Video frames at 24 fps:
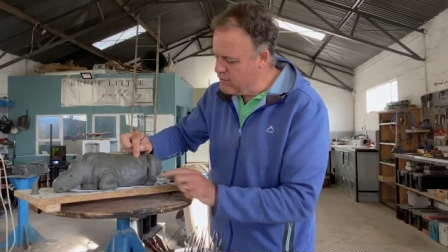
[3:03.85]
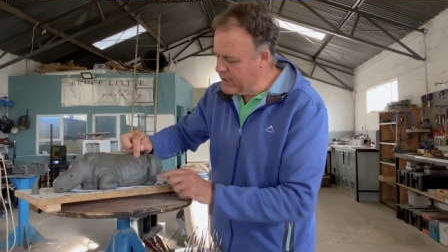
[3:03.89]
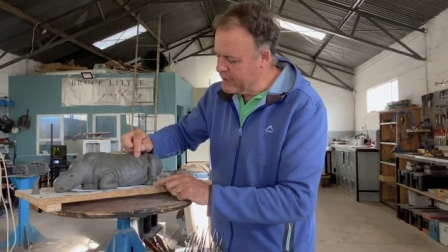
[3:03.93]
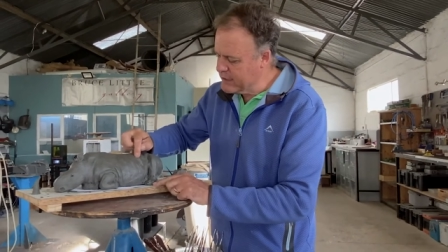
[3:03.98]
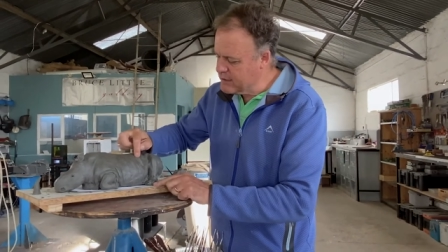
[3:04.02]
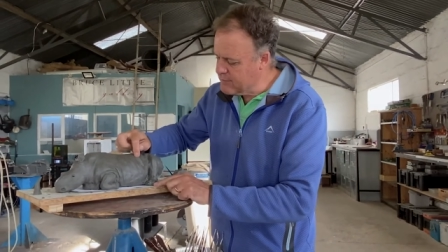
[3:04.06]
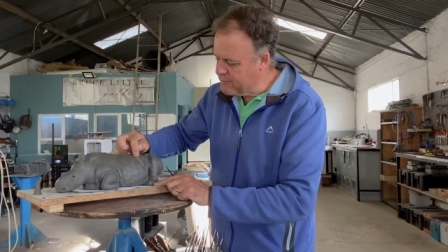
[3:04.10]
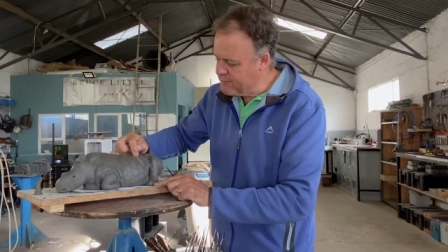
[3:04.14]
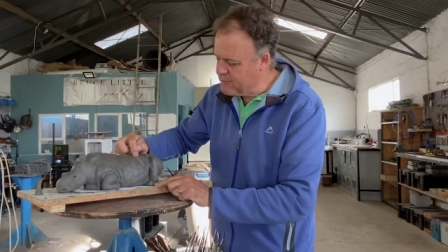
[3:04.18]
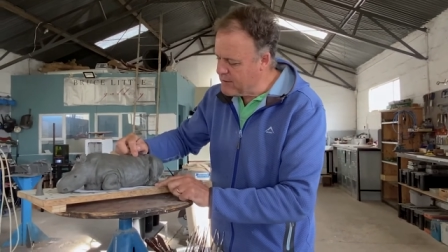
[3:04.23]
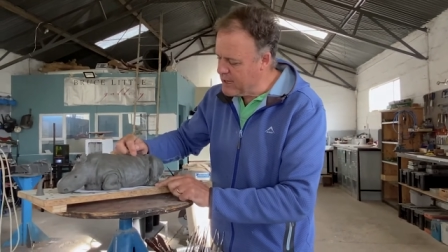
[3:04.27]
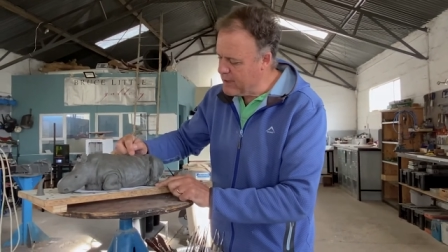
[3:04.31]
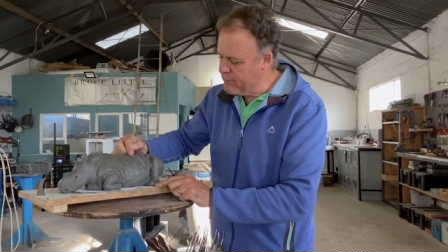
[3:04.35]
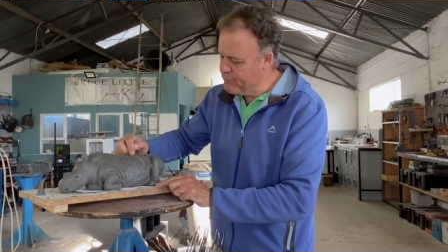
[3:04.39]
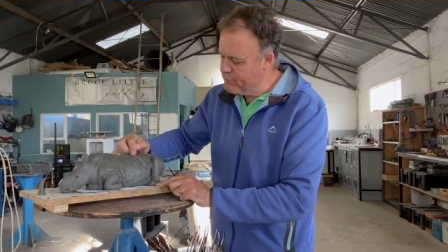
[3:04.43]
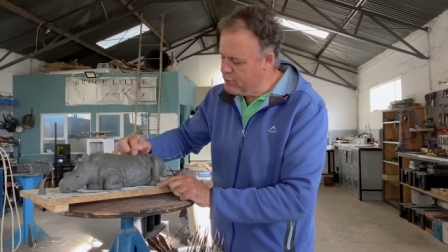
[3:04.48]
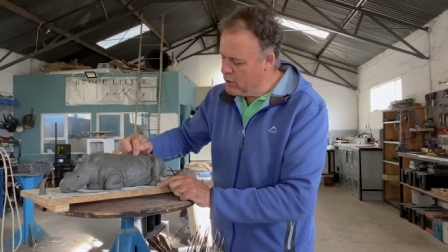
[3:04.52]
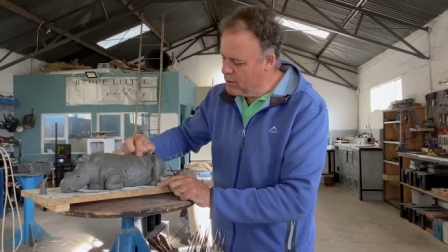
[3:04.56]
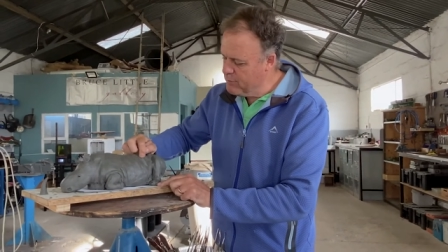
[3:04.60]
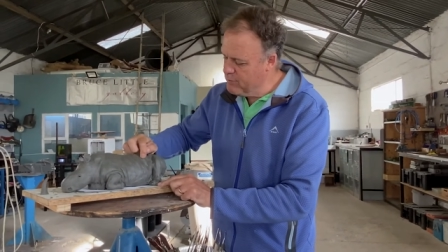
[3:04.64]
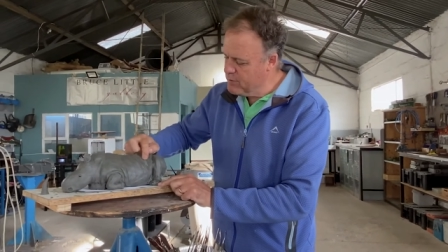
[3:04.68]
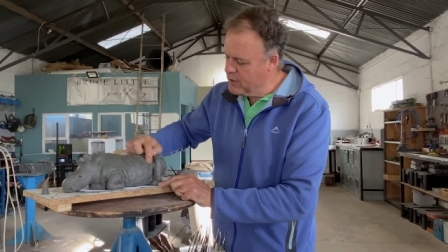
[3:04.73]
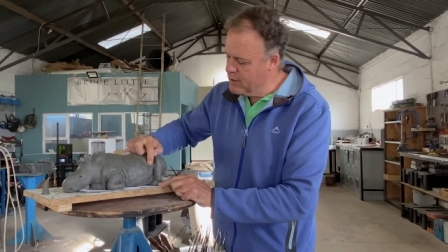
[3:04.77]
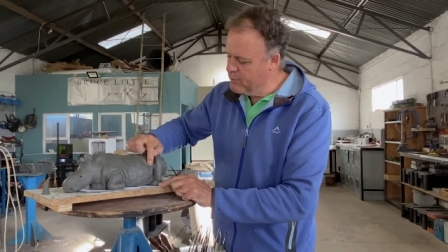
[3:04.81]
rectify a
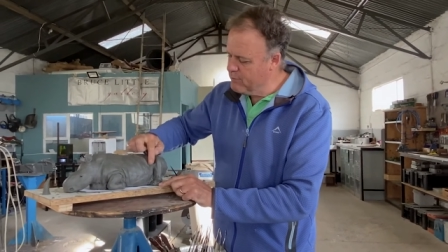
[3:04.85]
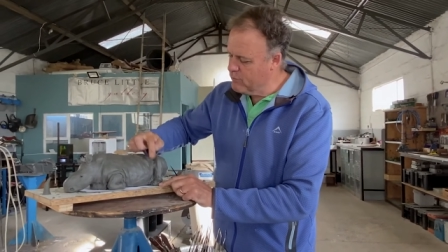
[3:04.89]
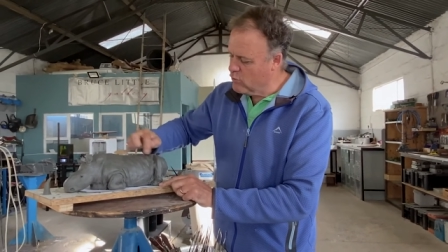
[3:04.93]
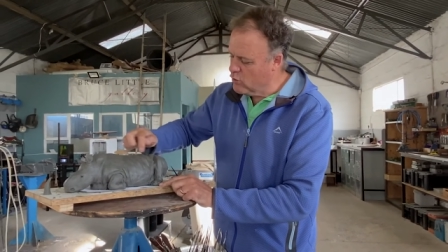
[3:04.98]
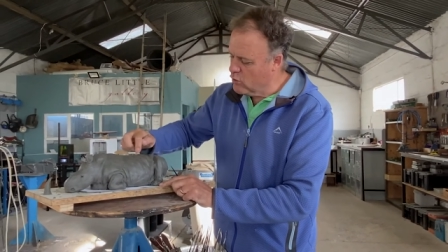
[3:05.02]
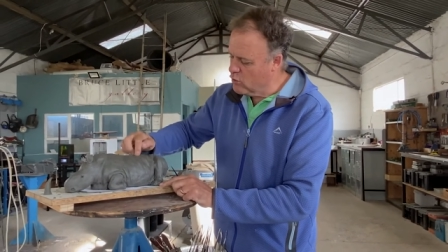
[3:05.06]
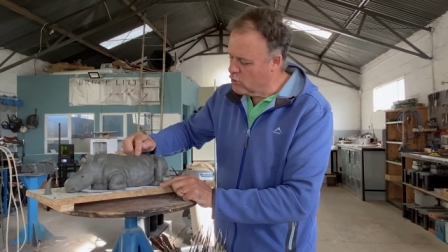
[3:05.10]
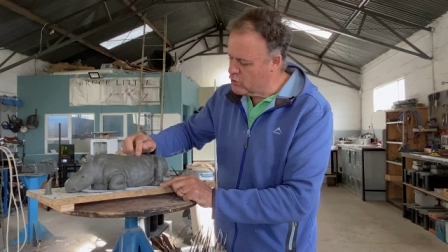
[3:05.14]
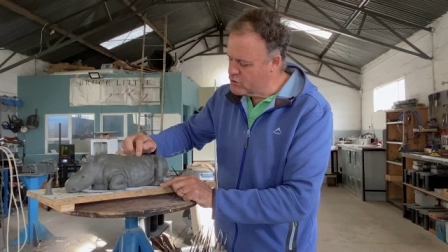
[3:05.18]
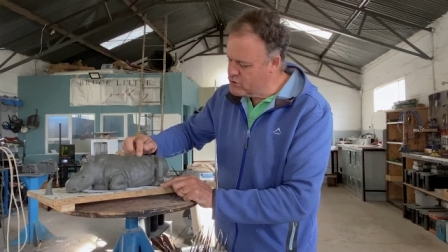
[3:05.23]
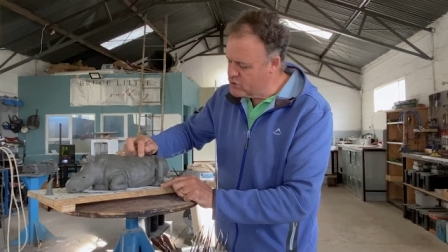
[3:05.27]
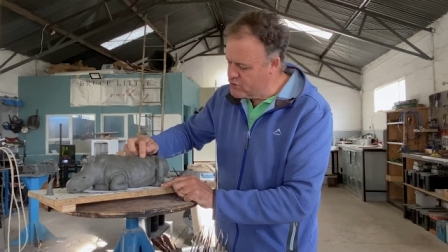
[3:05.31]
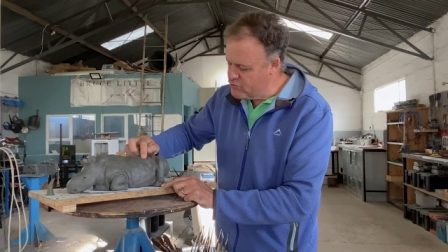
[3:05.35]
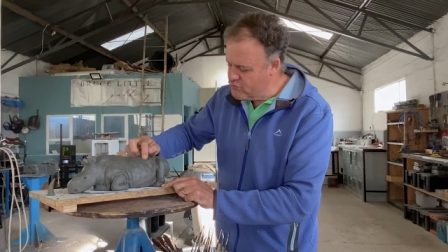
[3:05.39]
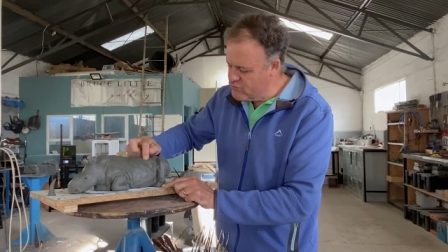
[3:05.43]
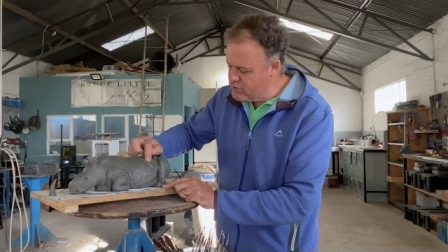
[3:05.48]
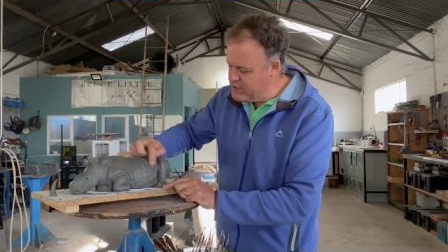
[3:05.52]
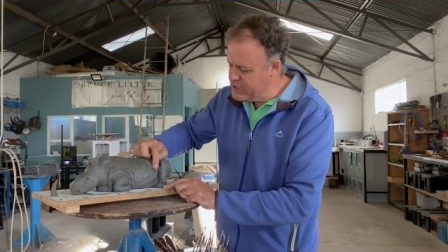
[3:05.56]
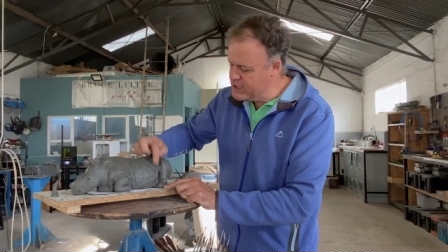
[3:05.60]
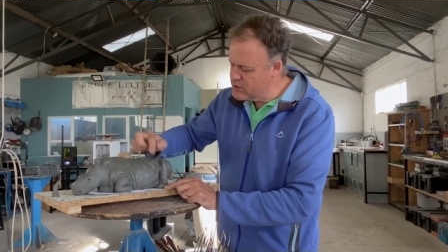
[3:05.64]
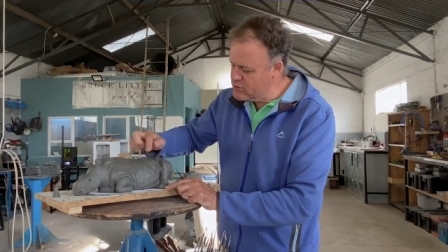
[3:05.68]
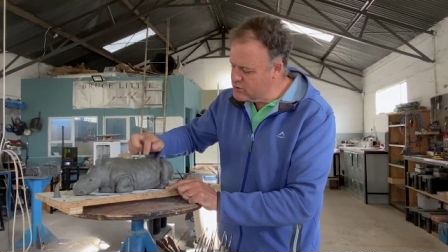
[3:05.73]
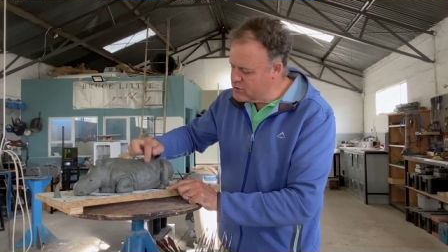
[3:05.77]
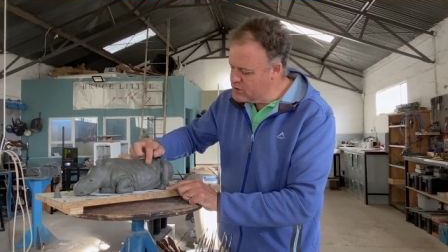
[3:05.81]
problem or to
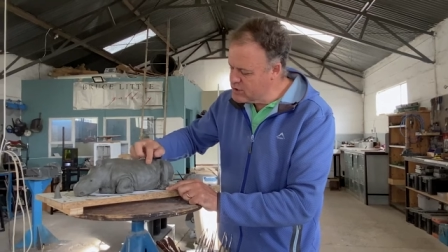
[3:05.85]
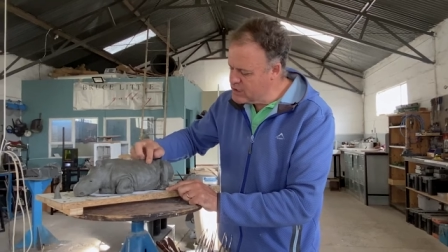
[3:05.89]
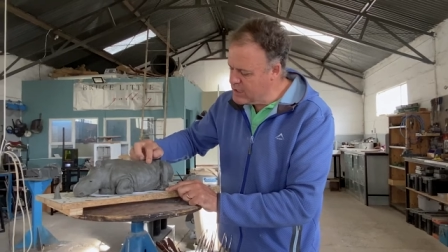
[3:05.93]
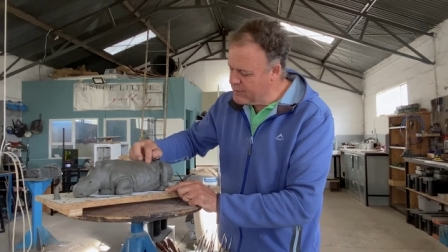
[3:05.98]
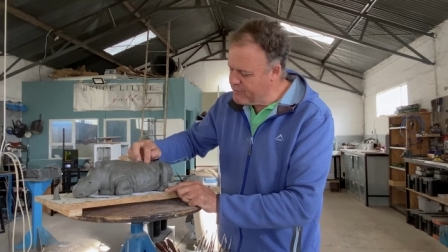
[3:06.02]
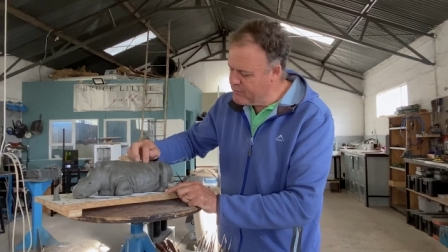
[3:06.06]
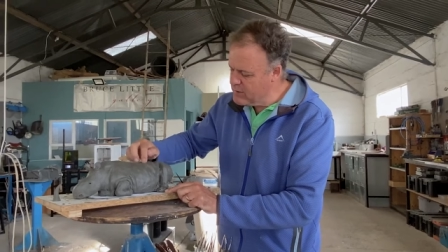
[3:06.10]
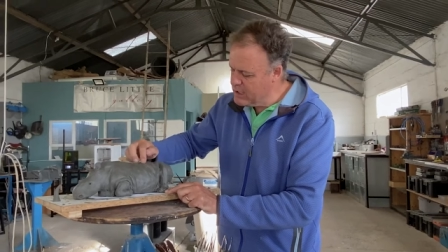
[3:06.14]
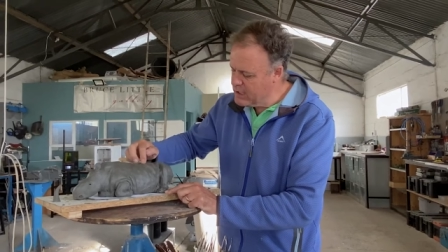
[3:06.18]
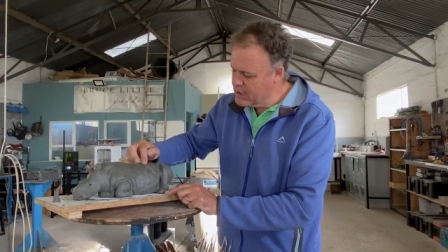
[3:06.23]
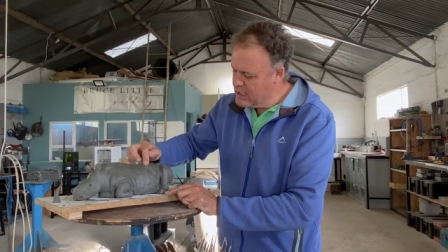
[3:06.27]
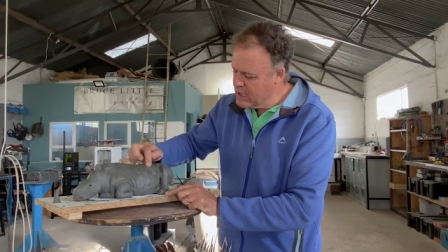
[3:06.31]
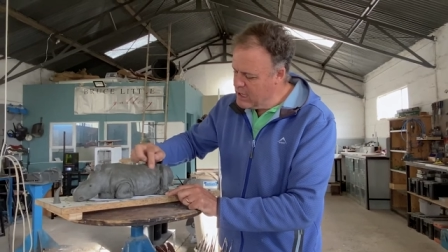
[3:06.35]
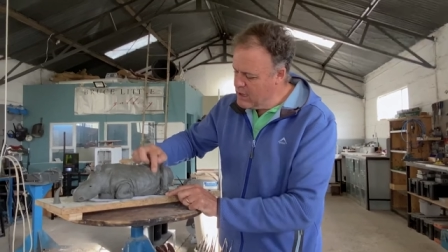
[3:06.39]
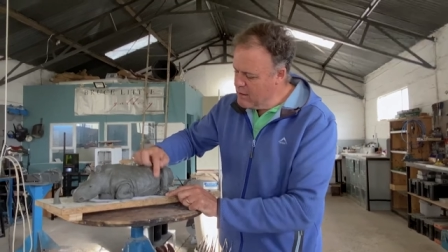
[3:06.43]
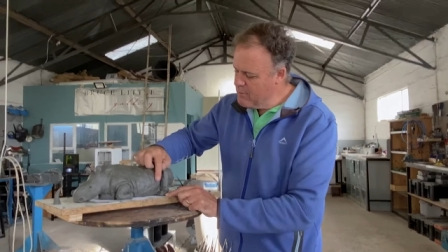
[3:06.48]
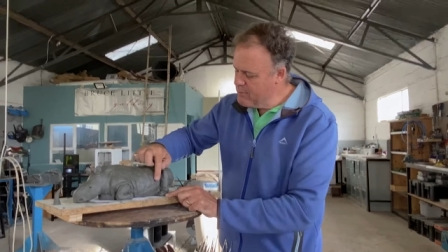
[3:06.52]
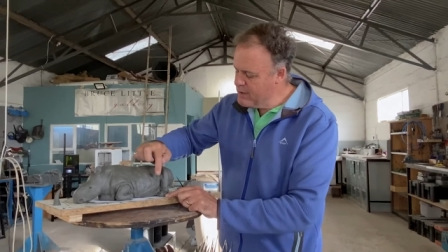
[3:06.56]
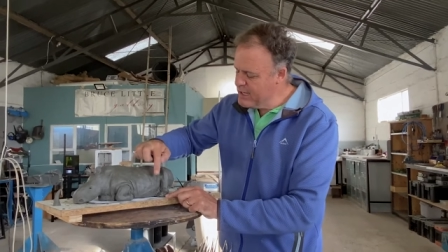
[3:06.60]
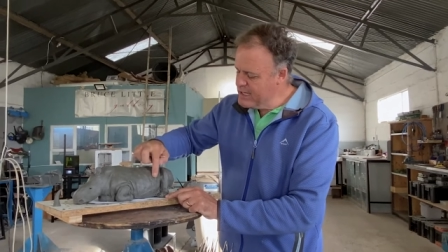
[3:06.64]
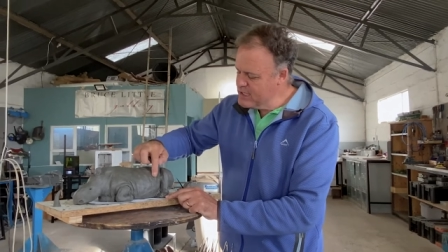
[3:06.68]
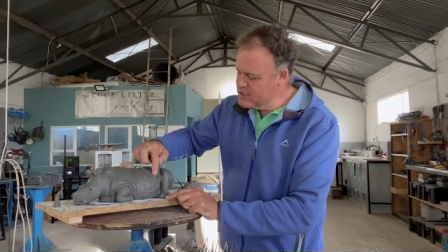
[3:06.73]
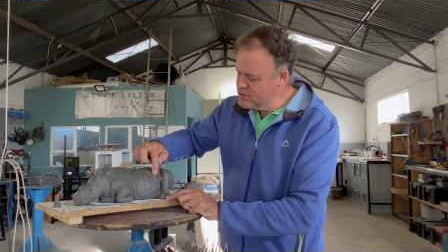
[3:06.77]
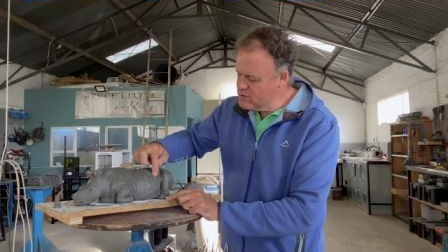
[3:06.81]
redo something,
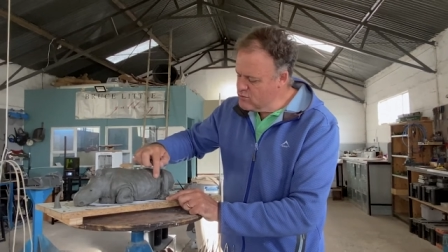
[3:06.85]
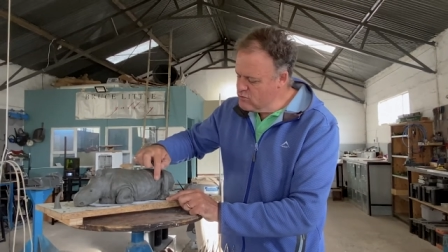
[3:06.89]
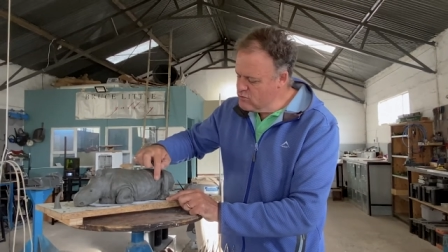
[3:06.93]
but as a